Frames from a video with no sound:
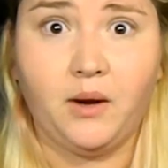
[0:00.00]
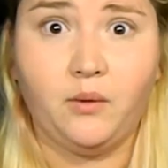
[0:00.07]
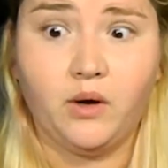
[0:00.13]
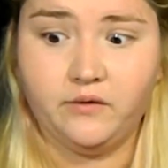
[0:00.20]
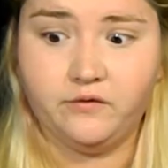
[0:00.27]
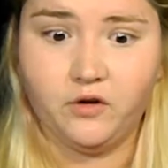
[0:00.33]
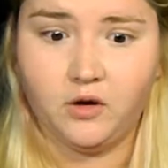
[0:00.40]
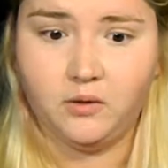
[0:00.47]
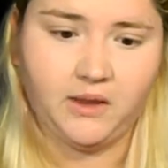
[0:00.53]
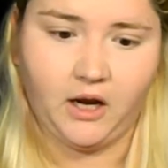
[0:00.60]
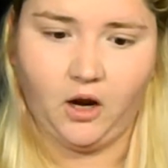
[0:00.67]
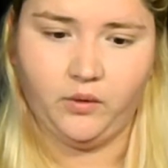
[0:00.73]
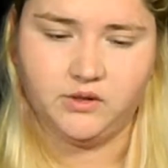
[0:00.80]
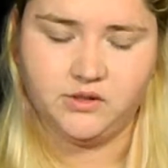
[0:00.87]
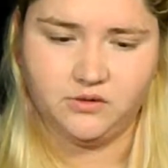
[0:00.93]
one that I
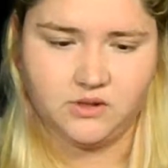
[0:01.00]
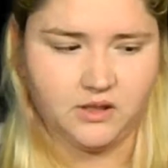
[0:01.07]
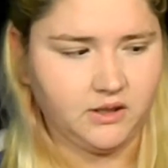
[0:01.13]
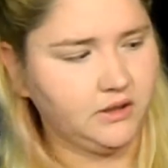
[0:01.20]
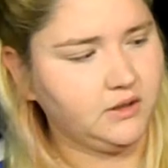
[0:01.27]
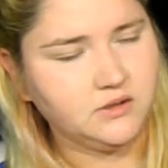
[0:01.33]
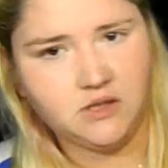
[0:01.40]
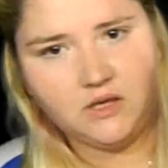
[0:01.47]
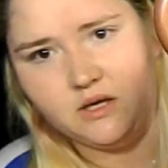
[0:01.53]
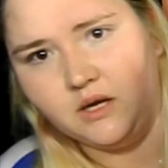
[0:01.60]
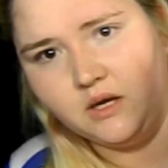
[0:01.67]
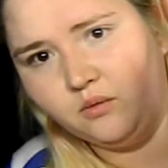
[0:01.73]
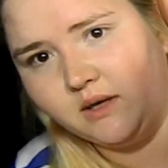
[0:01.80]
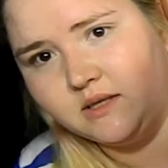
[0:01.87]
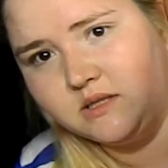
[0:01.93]
always use, and it is the
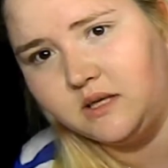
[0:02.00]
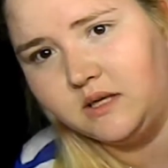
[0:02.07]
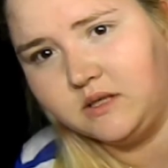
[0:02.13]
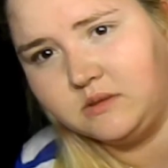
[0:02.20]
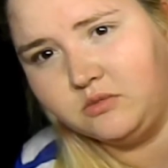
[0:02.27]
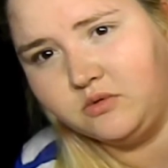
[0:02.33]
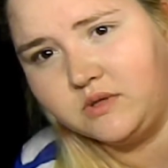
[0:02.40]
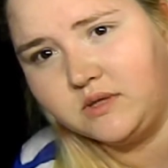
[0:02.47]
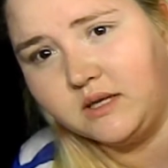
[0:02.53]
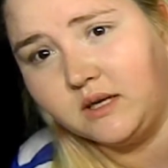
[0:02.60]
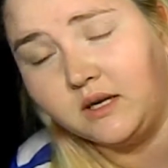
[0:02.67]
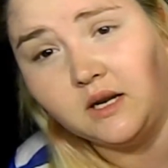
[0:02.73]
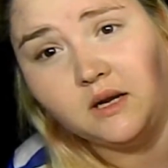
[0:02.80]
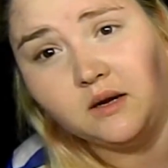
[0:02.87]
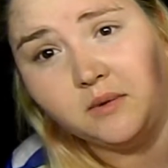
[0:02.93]
NYC Smooth
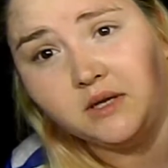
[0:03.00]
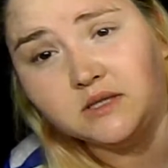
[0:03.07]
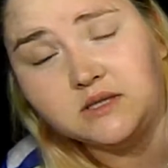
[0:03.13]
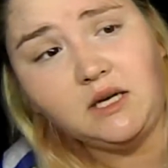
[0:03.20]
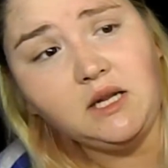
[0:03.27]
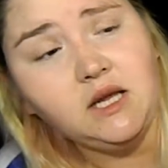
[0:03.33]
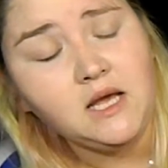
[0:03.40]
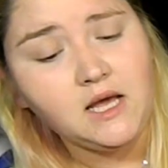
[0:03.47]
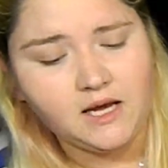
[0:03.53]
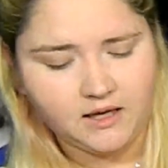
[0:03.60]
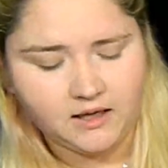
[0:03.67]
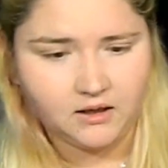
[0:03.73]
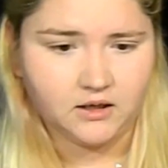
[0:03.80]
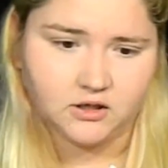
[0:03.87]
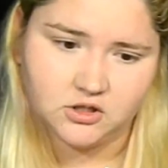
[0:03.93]
Skin and Sunny,
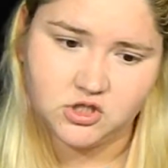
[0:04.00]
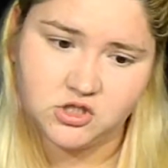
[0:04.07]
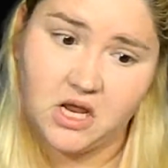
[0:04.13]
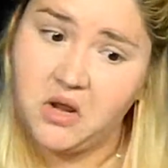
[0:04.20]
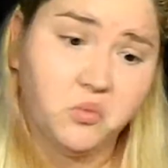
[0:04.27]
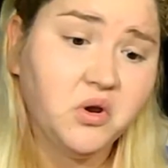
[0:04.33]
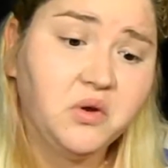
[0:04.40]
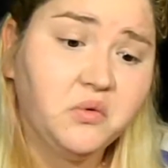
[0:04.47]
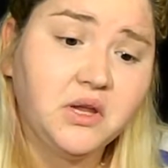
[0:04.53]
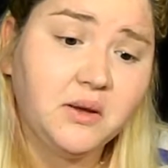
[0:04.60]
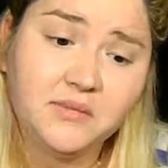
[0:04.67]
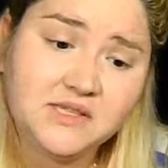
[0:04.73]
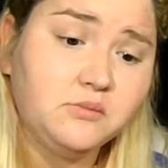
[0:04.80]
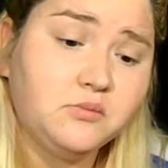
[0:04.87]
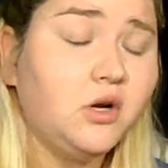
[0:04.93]
and it is just a really, really
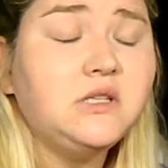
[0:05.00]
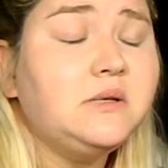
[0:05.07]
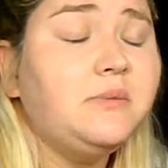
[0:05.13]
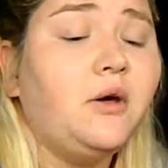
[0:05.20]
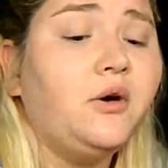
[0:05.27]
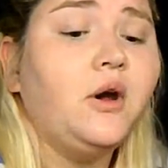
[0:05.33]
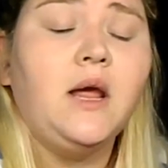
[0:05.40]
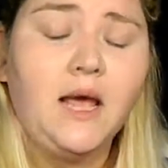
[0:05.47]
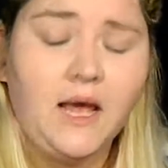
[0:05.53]
amazing bronzing powder,